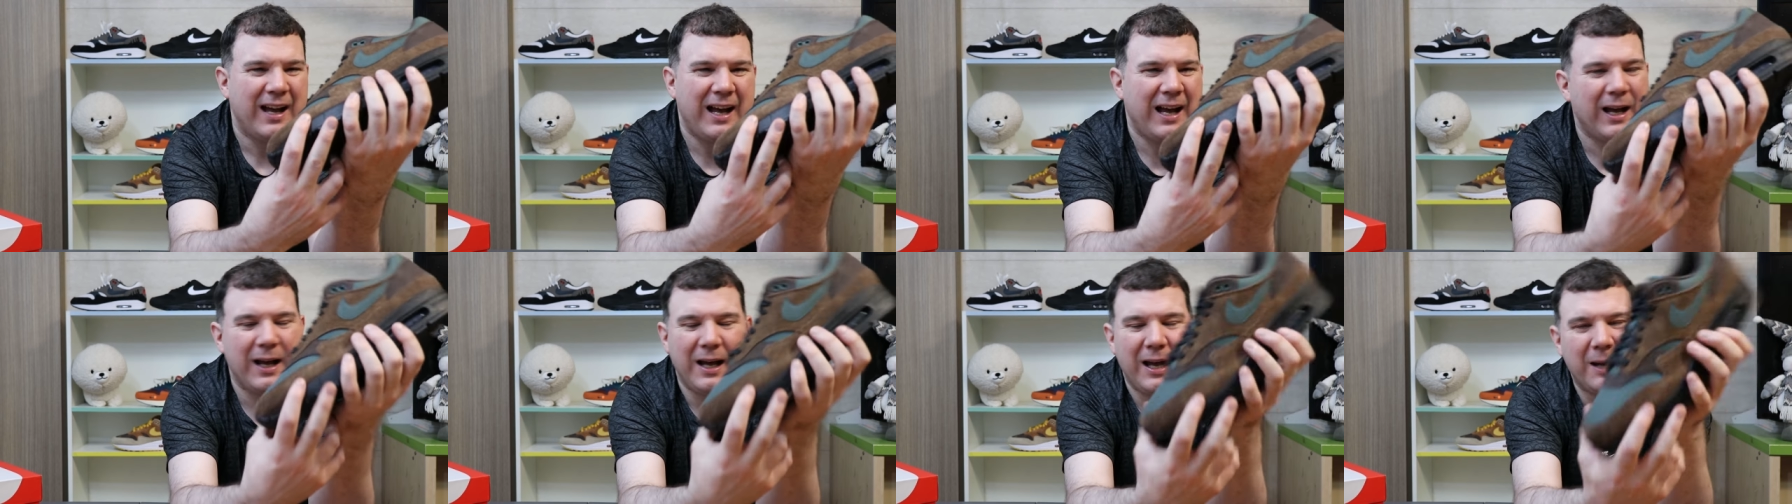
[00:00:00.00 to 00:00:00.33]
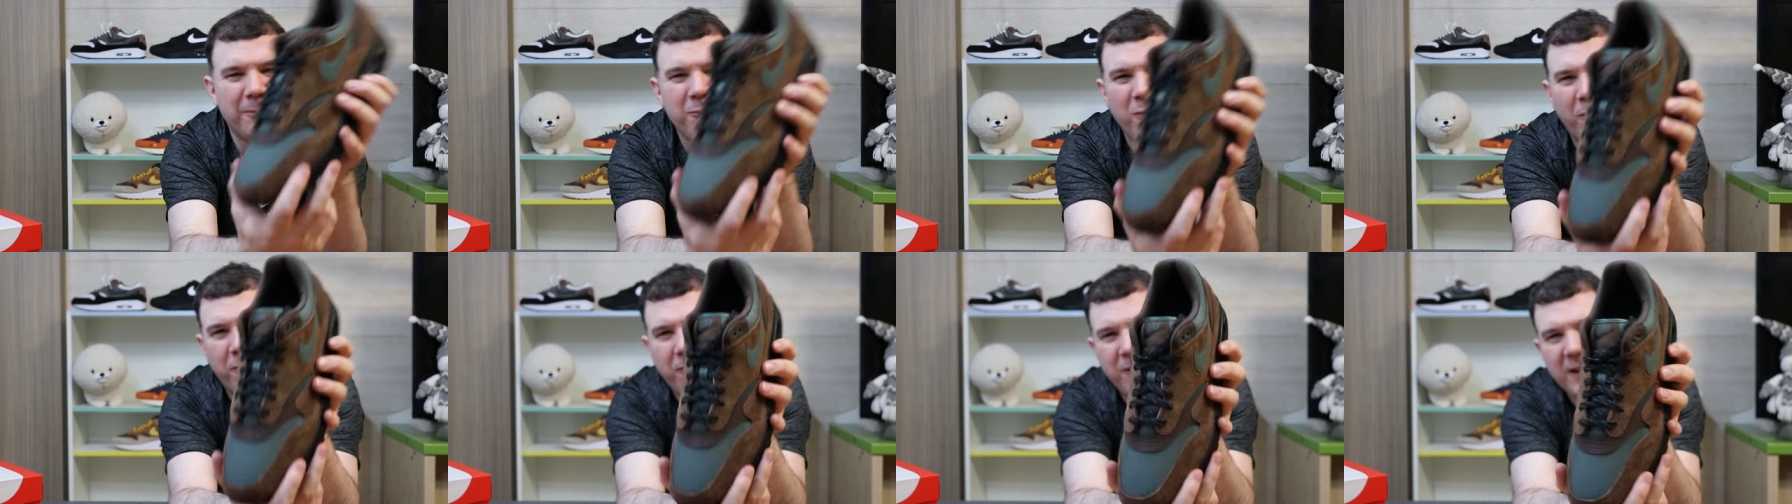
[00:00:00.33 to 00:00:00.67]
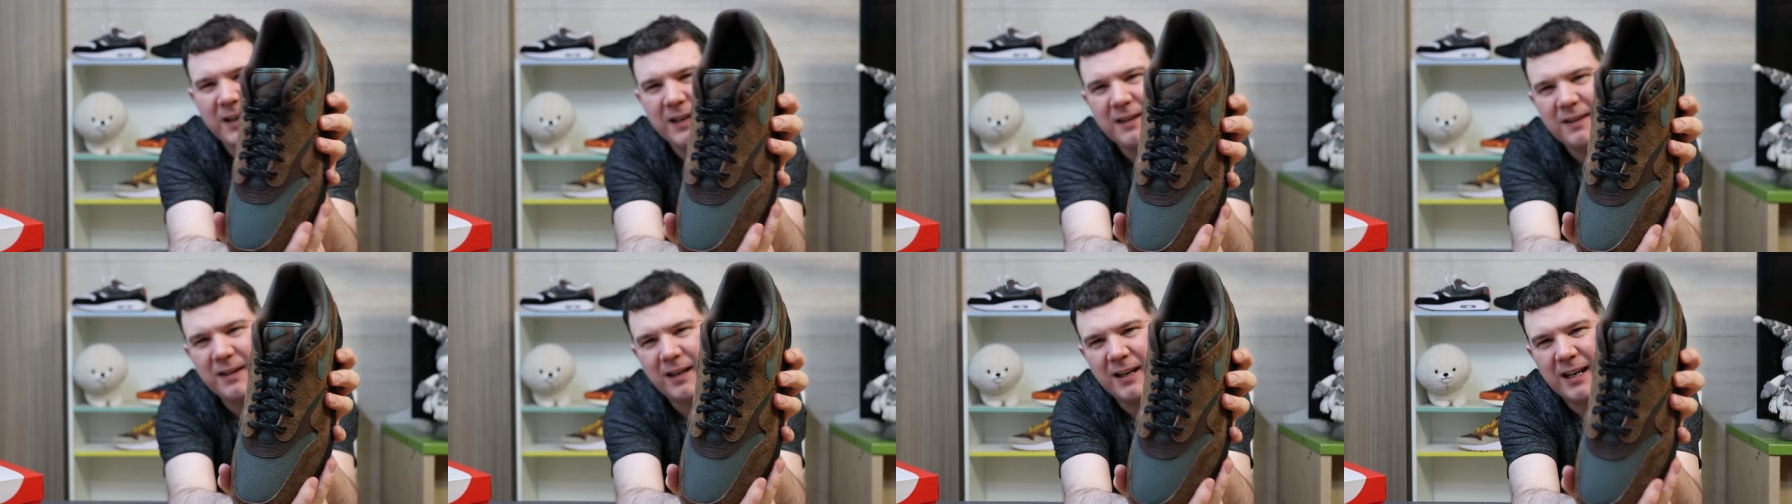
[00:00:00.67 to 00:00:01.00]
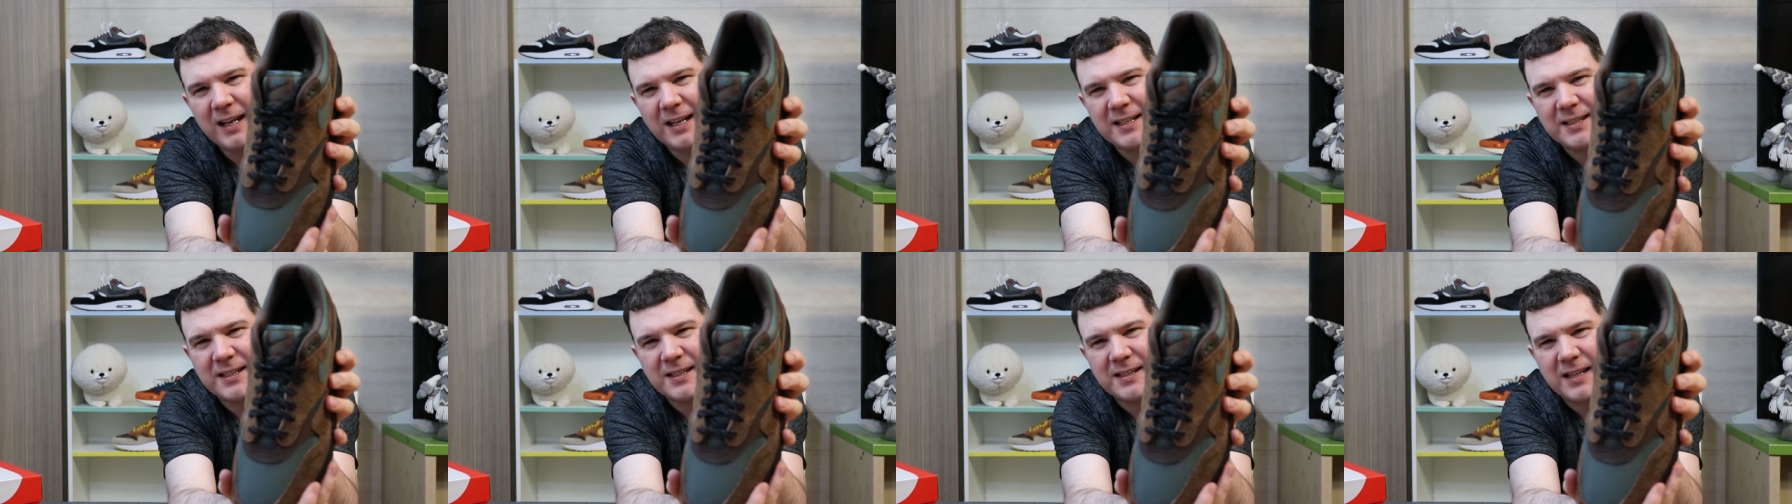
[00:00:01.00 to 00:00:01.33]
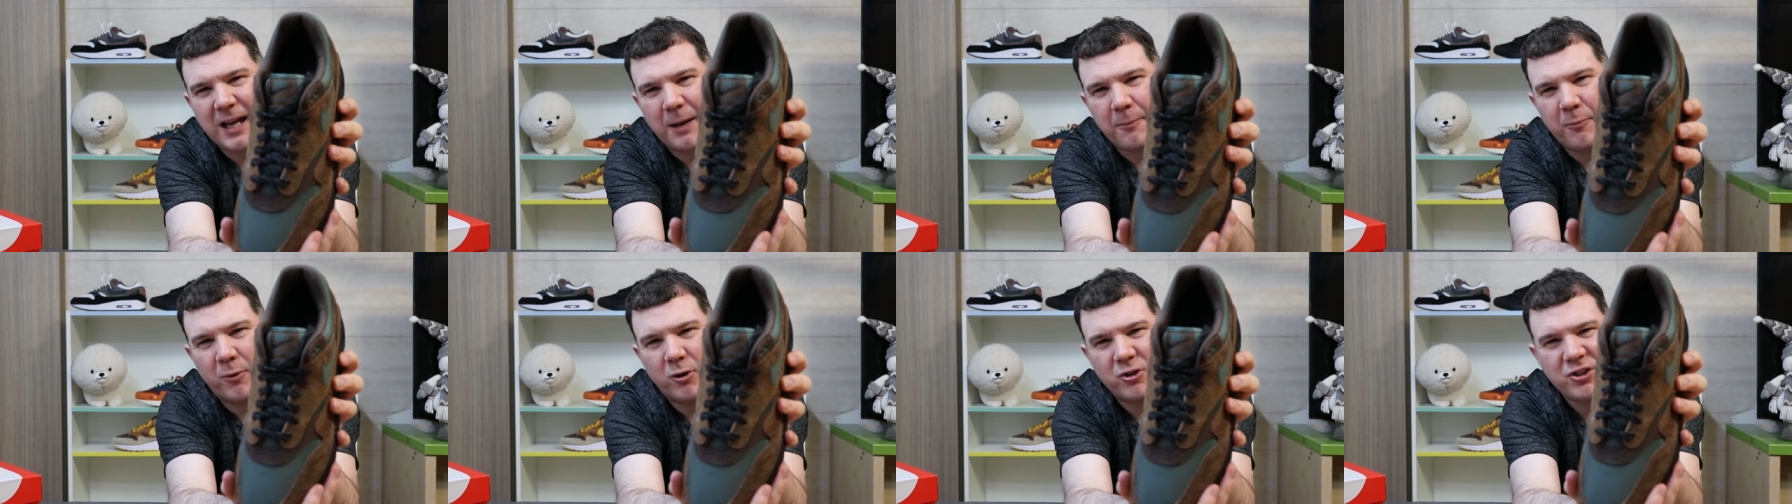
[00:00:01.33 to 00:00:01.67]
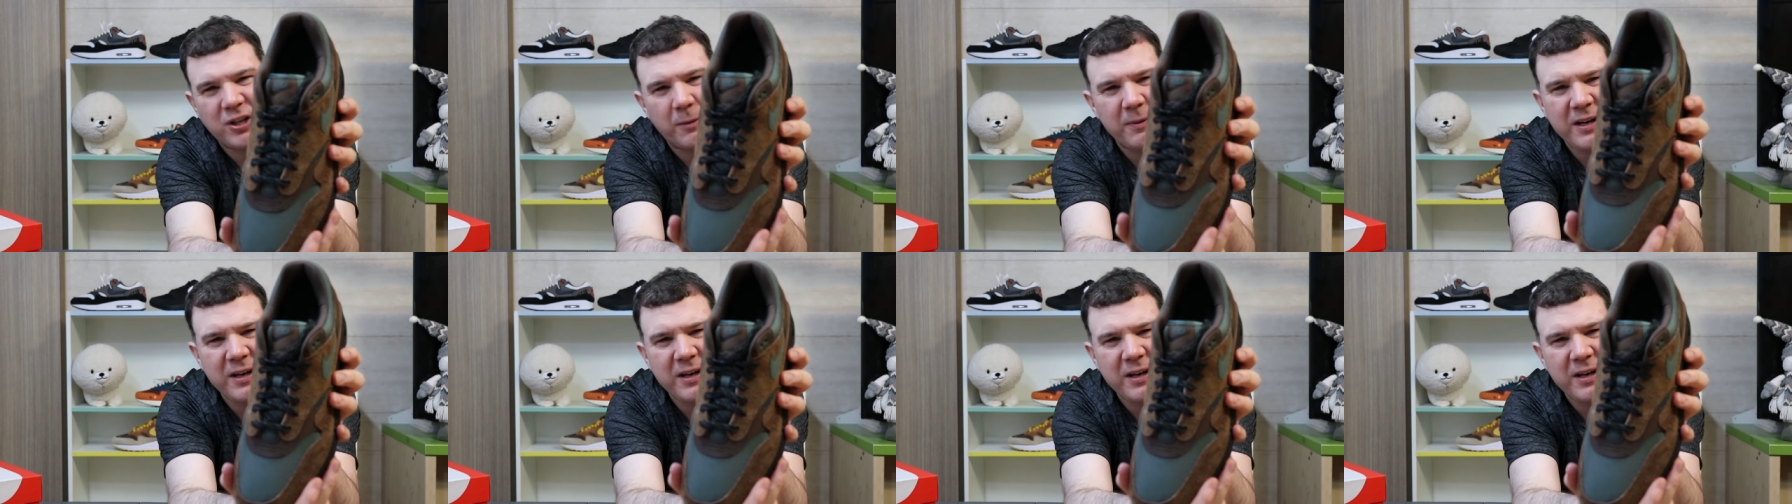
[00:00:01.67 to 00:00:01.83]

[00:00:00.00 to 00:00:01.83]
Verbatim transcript: I'm not feeling the laces that much.